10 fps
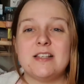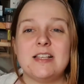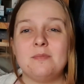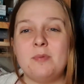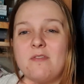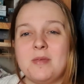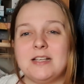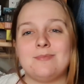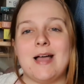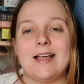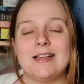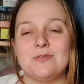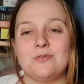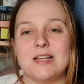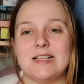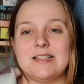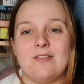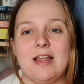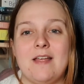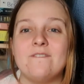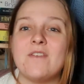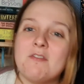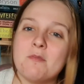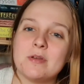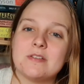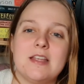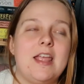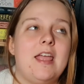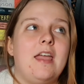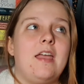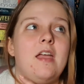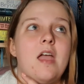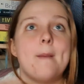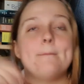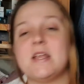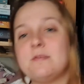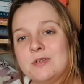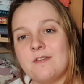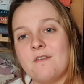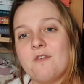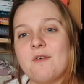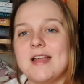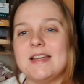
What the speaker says: It's a bit of a mixed bag. It's not necessarily favourite books of the year, best books I've ever read.